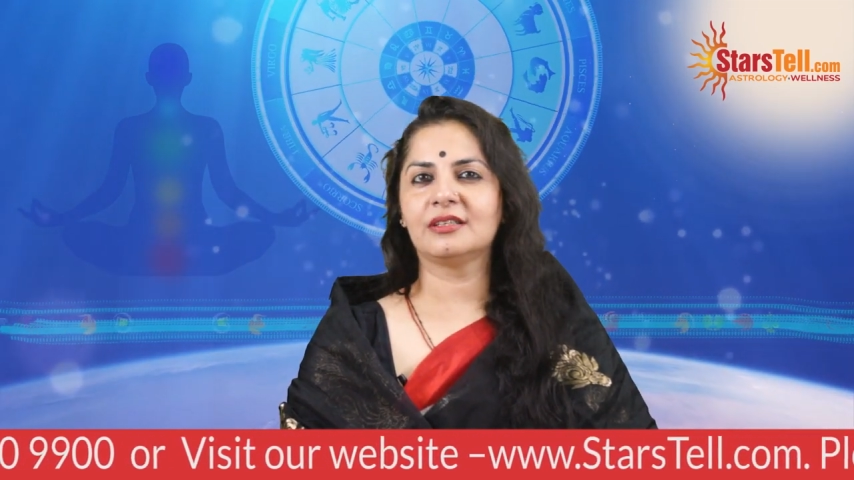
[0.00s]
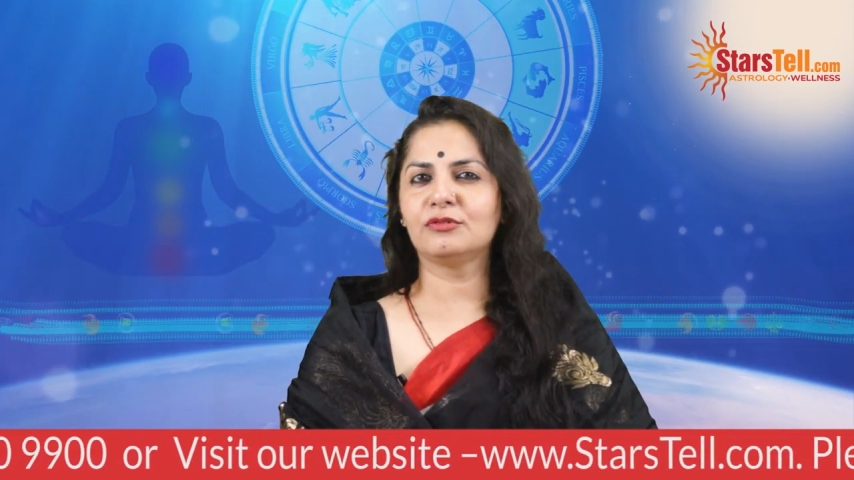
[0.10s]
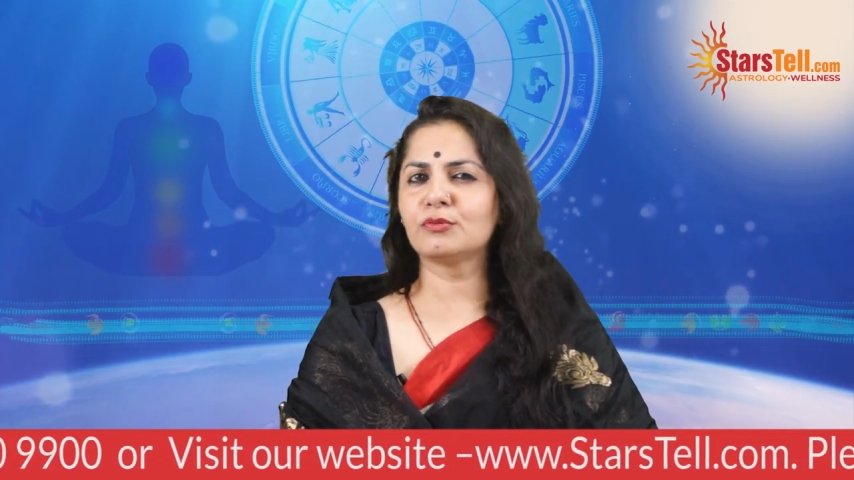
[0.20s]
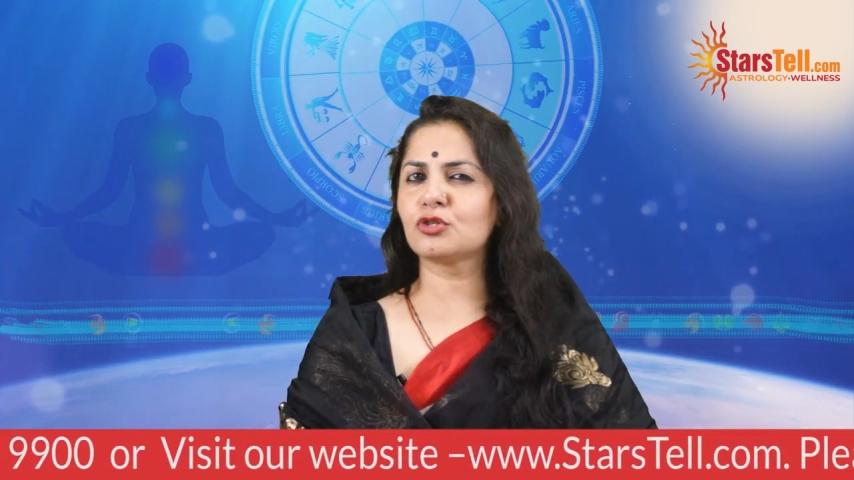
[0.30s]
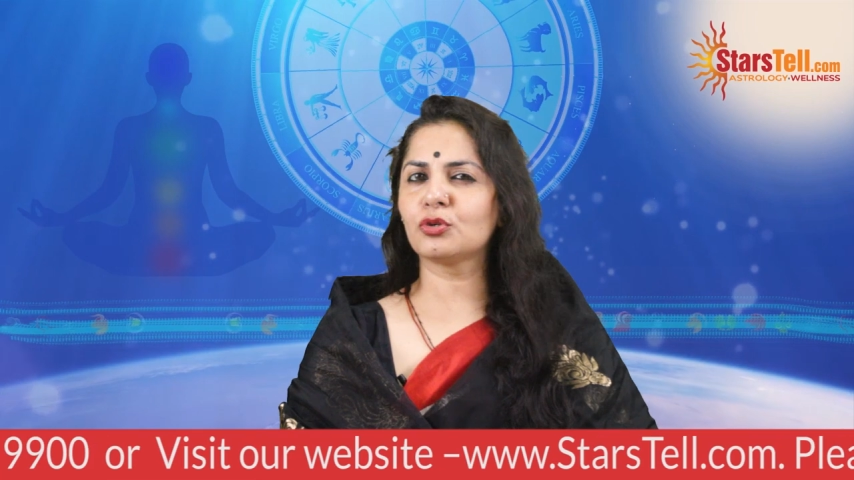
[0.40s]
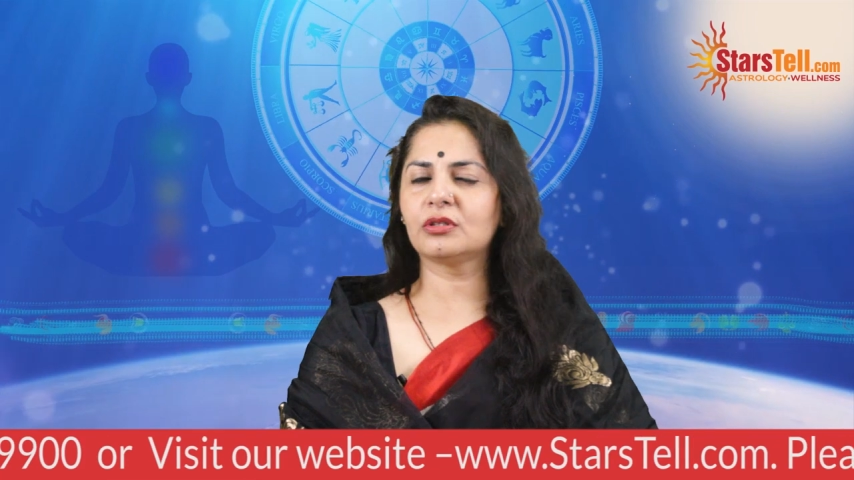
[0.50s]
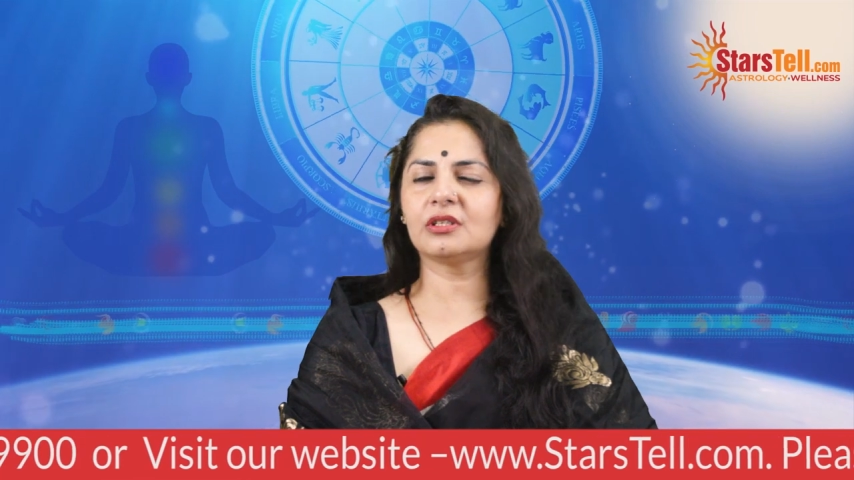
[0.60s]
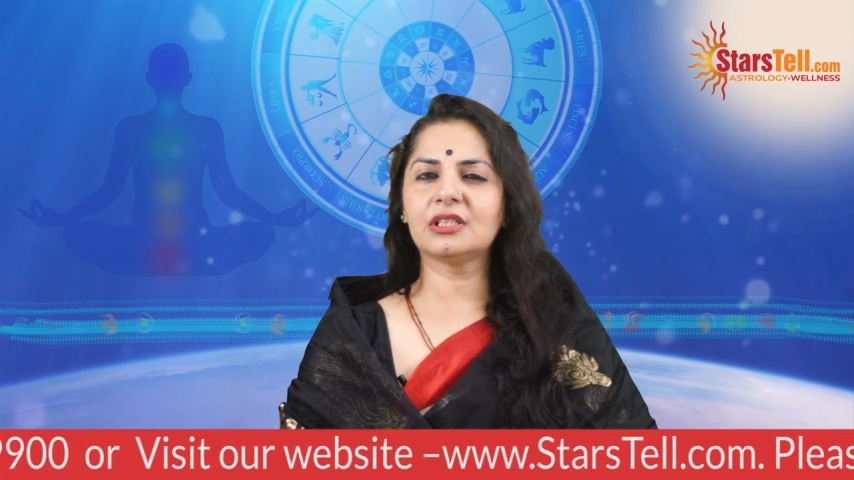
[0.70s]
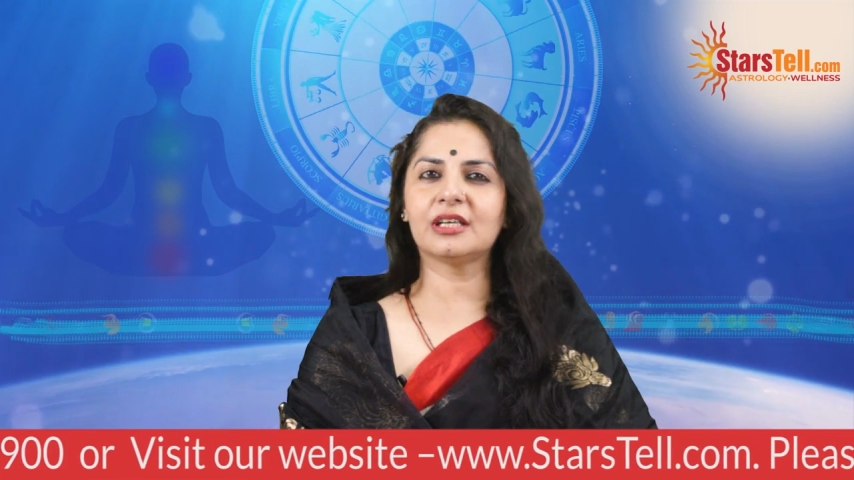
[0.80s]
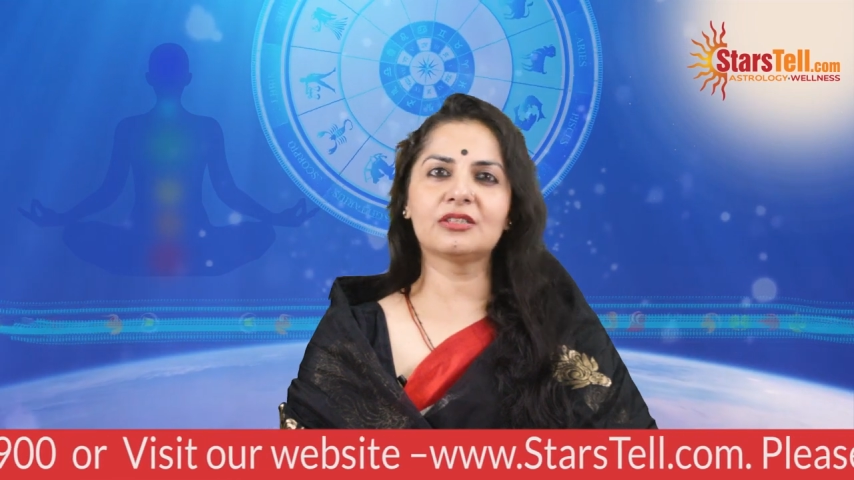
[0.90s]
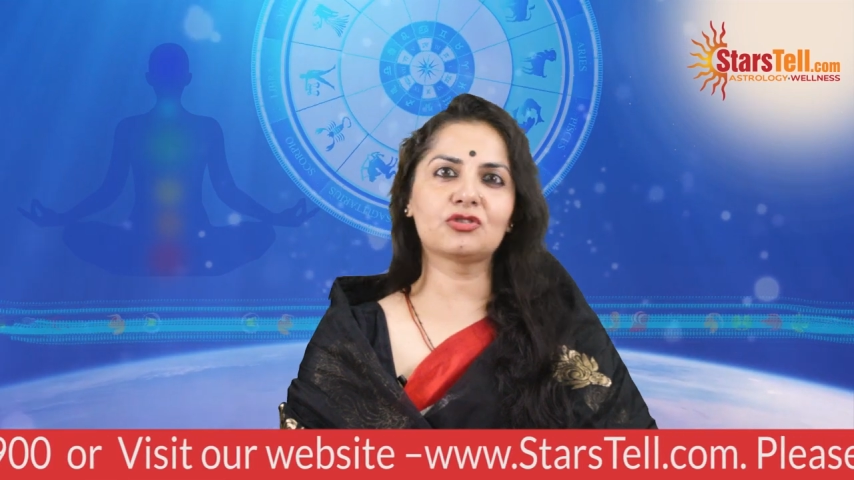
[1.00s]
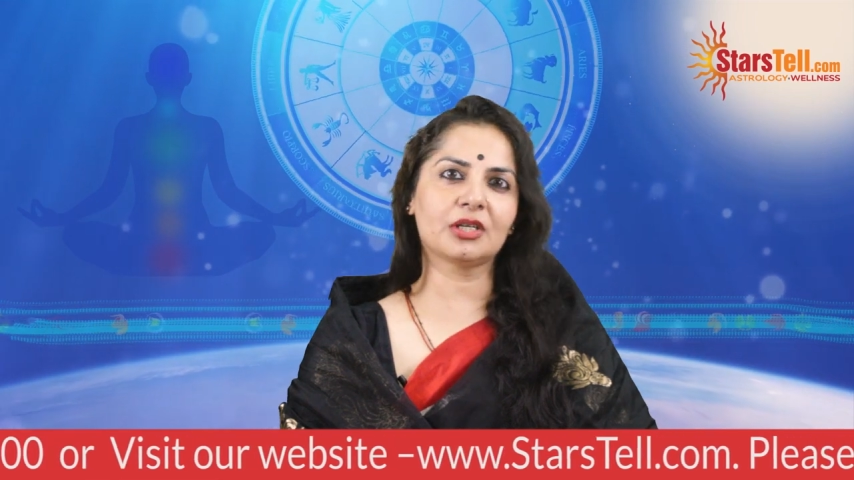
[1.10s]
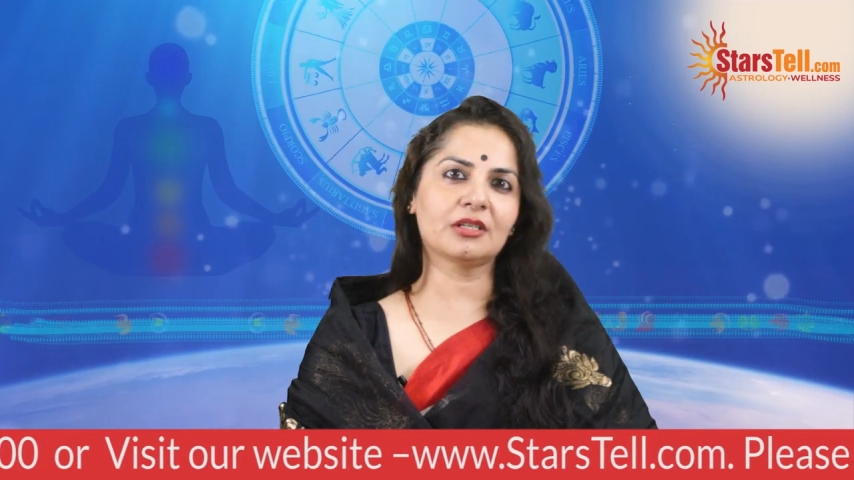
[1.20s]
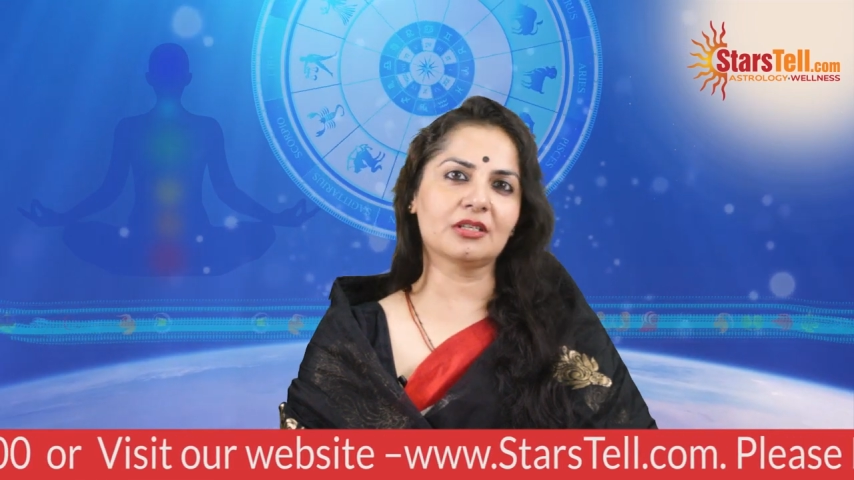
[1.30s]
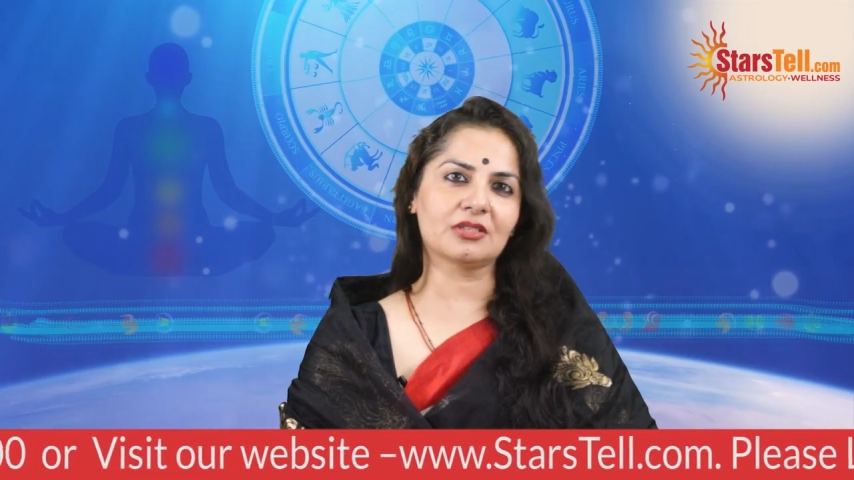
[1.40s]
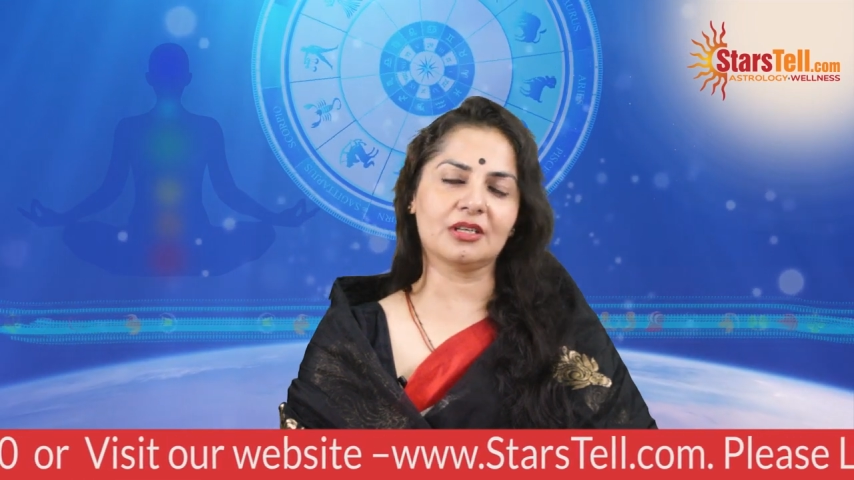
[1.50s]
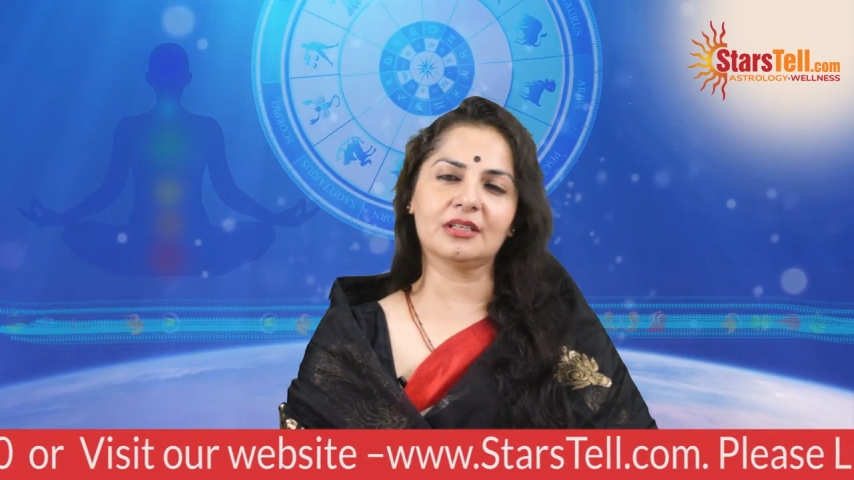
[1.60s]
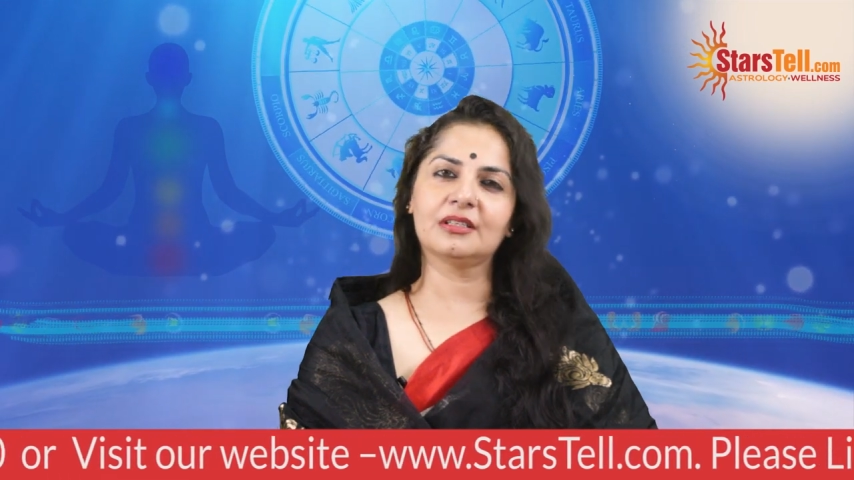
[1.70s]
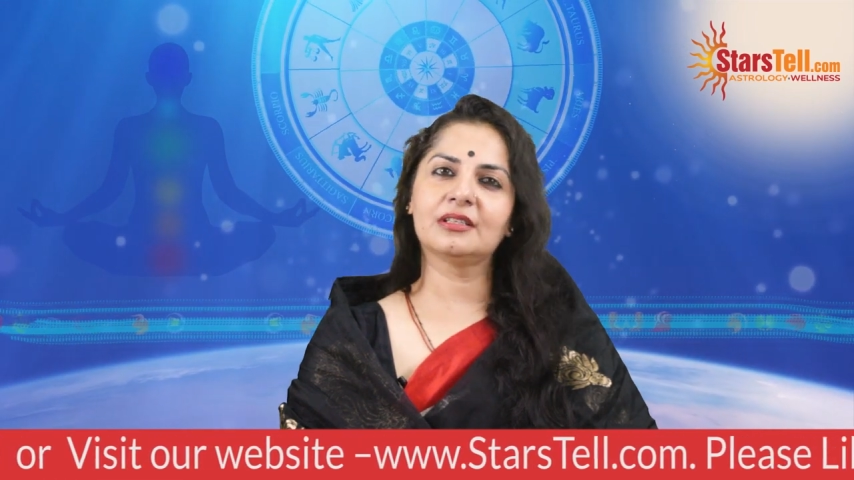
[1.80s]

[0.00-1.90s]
Vimshotri and the Chardasha.